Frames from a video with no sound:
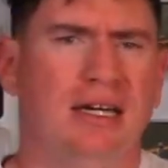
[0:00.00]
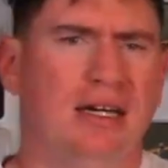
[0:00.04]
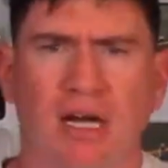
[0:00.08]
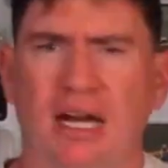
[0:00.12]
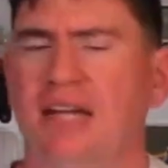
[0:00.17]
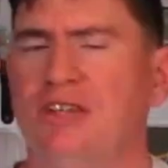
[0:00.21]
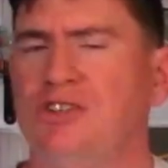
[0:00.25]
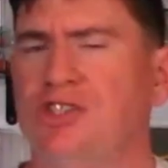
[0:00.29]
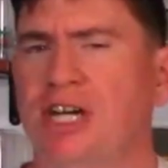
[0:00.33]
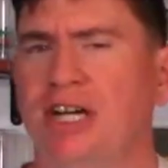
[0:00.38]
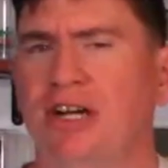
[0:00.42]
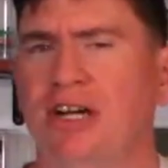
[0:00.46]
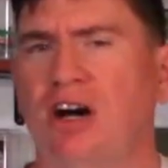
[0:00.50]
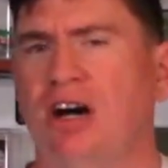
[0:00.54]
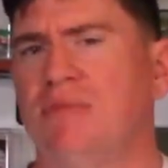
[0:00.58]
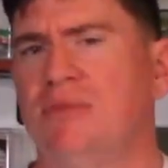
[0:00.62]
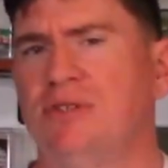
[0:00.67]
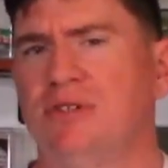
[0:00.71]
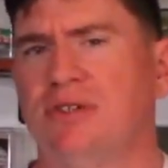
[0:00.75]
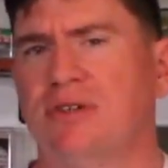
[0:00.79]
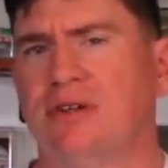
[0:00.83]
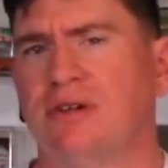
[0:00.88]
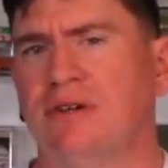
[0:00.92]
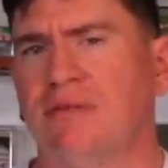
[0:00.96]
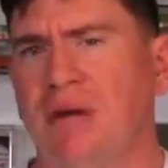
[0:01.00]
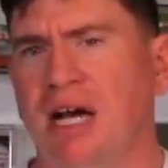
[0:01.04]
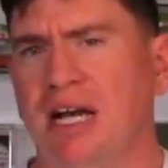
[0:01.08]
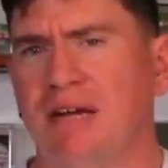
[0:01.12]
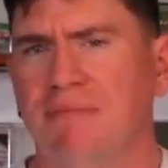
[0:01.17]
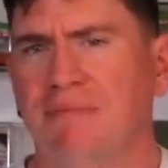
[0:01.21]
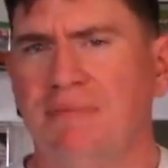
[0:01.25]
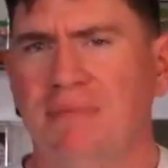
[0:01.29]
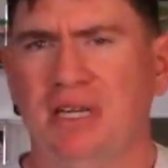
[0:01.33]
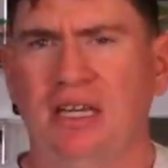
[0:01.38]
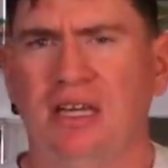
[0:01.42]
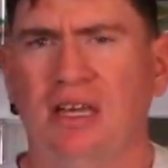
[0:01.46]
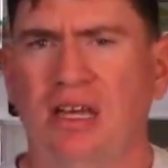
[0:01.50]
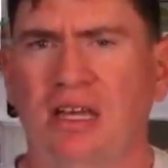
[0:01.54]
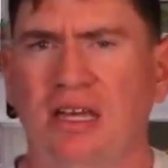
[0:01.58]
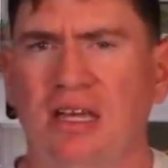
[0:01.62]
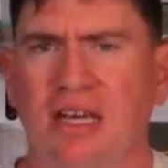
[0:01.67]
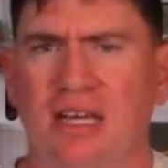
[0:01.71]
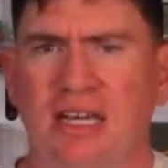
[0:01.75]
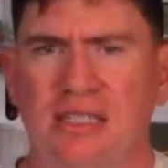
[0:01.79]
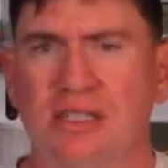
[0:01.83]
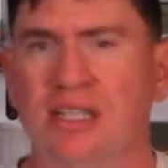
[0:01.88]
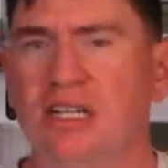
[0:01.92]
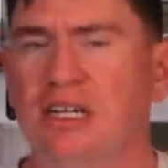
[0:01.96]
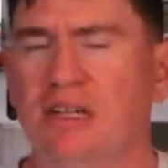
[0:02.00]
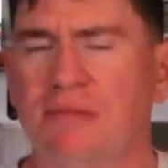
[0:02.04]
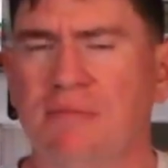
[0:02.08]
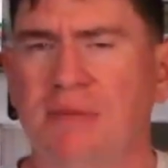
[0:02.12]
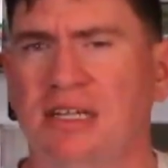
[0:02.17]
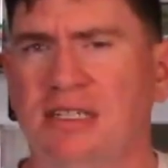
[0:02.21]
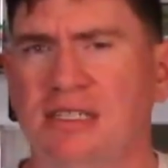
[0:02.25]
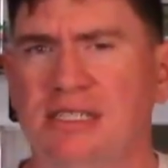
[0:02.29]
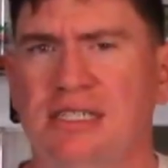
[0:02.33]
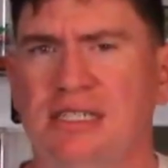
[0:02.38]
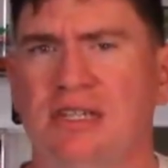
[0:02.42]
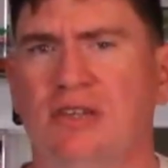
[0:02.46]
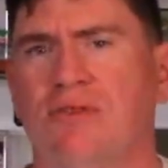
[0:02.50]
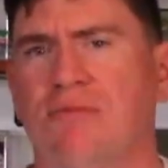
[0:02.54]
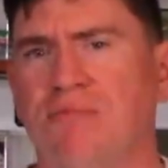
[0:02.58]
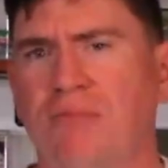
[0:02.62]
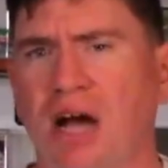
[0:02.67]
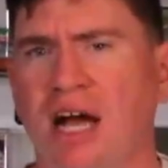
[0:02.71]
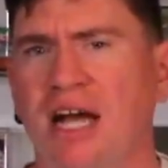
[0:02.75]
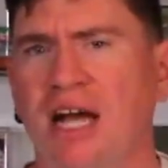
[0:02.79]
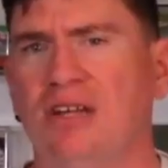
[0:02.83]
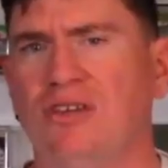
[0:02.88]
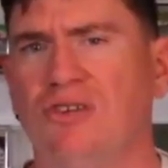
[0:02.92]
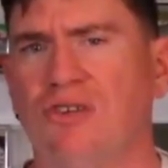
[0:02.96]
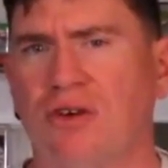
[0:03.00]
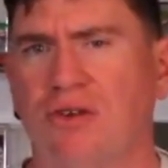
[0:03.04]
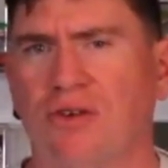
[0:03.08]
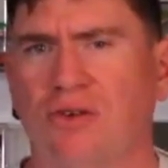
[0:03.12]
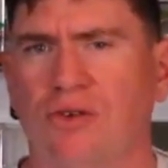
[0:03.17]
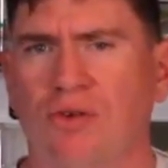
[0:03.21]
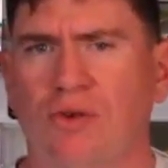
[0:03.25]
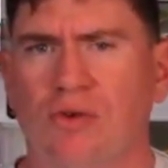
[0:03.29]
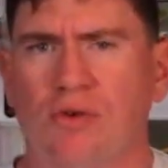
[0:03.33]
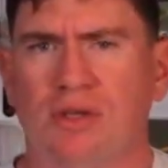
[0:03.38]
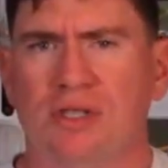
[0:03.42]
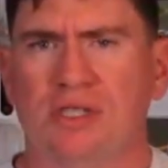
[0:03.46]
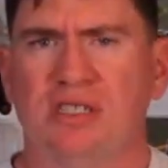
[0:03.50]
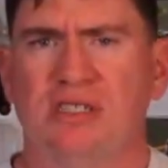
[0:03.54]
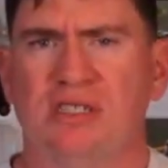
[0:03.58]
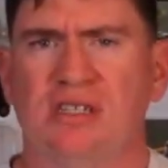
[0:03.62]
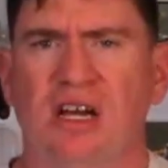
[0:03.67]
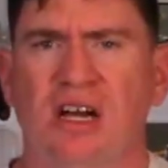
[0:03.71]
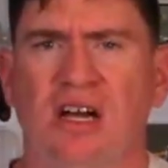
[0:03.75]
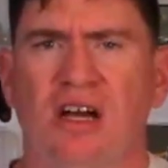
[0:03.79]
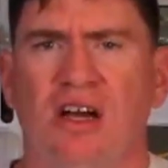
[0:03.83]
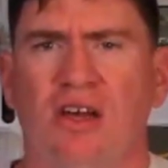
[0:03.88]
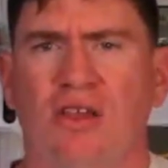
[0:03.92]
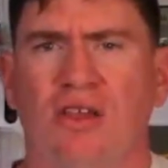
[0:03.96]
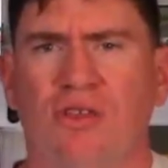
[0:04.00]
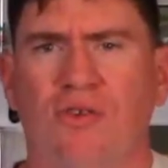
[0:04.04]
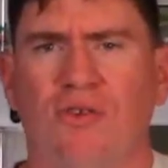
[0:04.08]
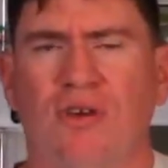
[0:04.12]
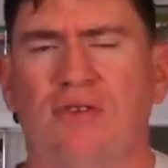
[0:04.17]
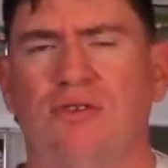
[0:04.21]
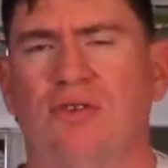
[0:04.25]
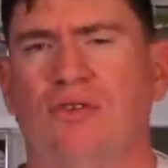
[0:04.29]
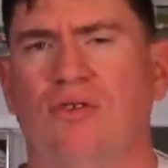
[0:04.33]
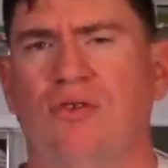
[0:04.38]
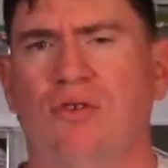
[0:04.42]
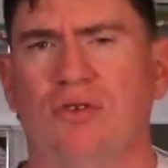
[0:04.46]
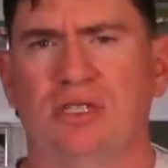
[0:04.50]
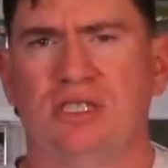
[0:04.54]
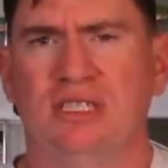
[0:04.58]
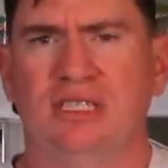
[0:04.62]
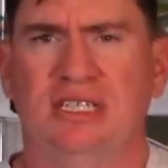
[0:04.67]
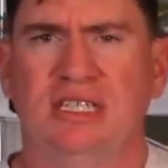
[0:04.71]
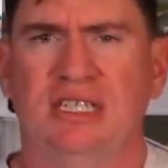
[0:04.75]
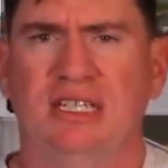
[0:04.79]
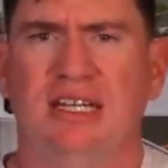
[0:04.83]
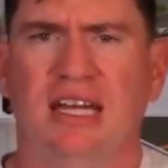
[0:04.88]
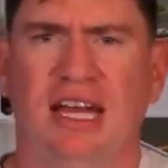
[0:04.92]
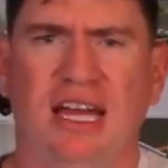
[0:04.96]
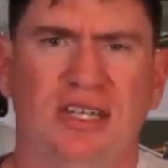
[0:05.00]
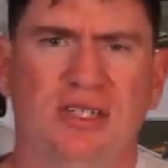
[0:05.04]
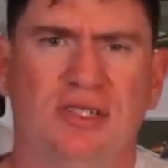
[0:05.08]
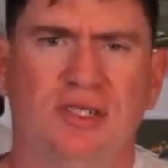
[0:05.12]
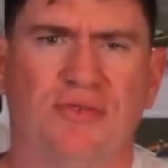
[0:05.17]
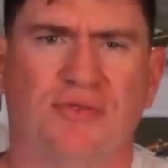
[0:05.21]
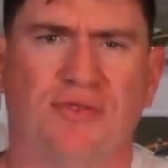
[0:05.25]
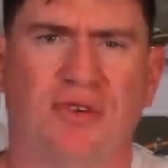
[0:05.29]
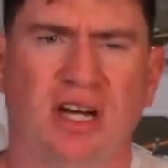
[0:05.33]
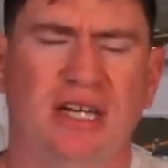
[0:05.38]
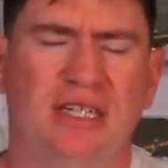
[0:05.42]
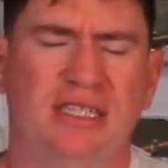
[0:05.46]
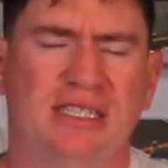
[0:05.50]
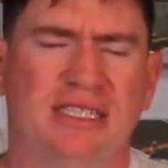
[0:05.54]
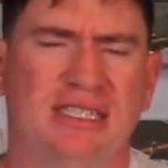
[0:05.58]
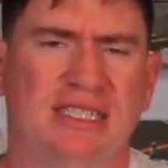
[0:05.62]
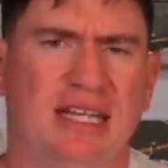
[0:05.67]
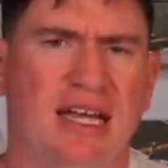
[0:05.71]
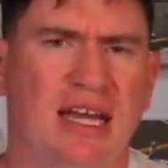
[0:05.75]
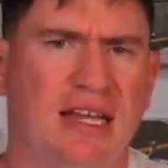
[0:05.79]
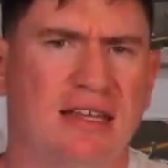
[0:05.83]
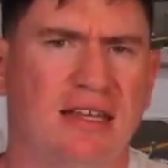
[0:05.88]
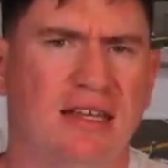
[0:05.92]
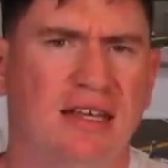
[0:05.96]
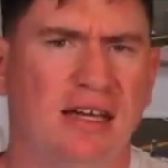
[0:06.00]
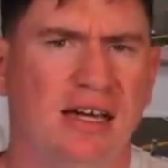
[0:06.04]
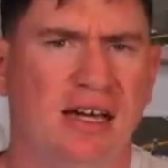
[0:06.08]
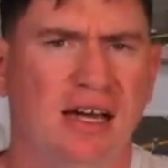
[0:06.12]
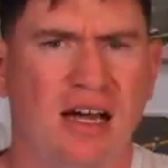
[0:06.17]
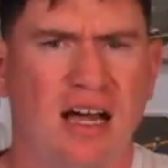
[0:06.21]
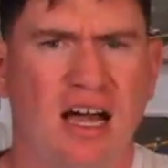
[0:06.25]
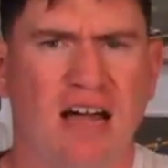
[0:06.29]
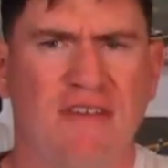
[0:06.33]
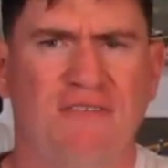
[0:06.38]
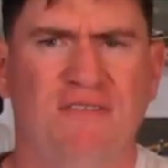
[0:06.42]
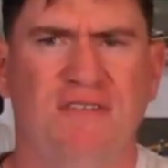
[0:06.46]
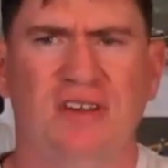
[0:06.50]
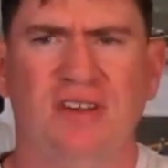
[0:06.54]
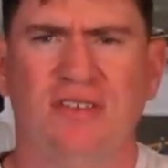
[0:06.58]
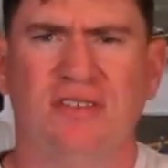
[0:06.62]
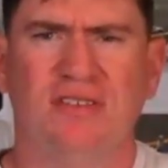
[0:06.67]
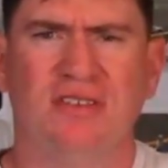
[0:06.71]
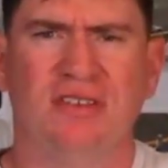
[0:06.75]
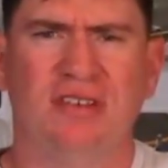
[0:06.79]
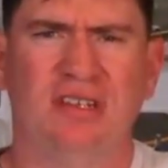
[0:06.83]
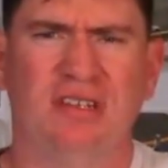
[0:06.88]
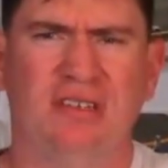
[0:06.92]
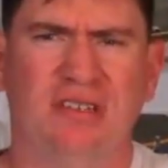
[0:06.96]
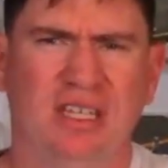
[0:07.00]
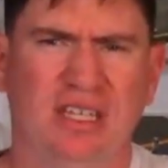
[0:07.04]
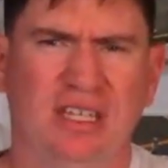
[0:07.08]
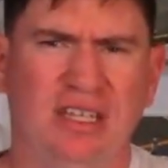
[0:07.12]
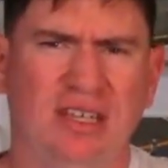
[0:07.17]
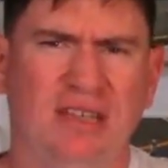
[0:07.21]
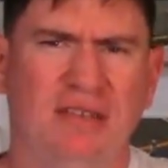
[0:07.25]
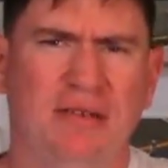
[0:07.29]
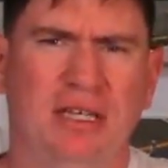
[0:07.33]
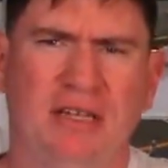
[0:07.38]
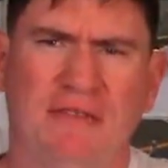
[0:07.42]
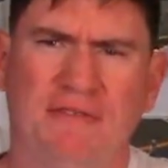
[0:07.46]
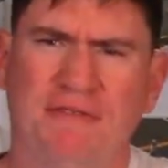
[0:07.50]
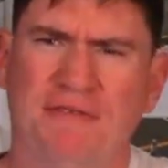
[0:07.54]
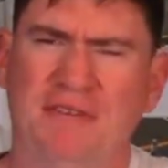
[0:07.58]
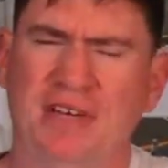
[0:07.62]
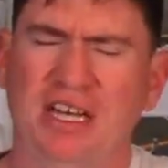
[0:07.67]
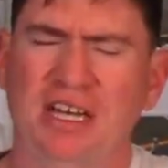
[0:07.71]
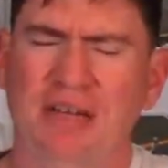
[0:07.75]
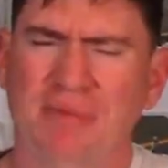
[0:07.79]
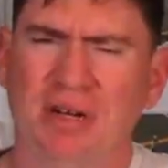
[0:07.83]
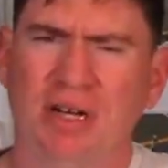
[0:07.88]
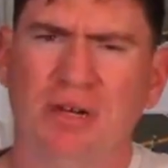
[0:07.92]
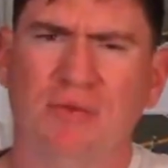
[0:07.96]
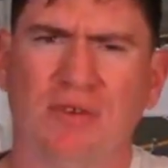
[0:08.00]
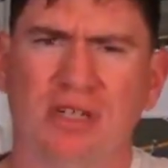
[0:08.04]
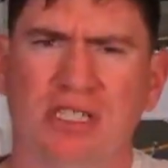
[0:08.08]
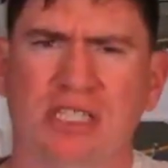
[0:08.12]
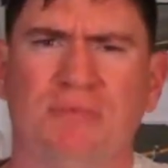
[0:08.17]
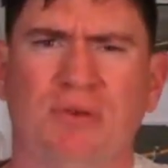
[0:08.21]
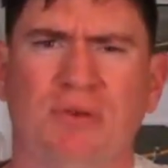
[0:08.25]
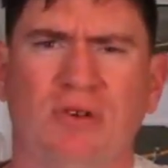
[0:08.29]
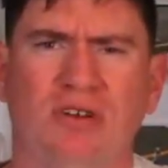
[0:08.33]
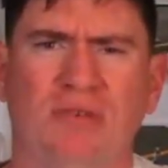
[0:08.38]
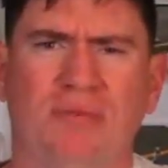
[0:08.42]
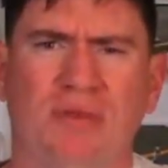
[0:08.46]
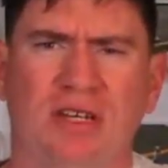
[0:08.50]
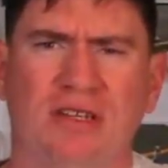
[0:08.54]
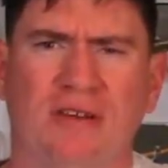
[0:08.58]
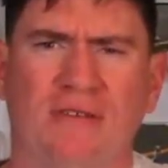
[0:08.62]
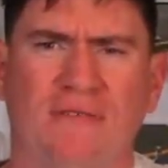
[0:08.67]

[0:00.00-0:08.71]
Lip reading: But AJ Allmendinger is going to be considered my dark horse throughout the course of today's race. And I figured if anybody wants to put him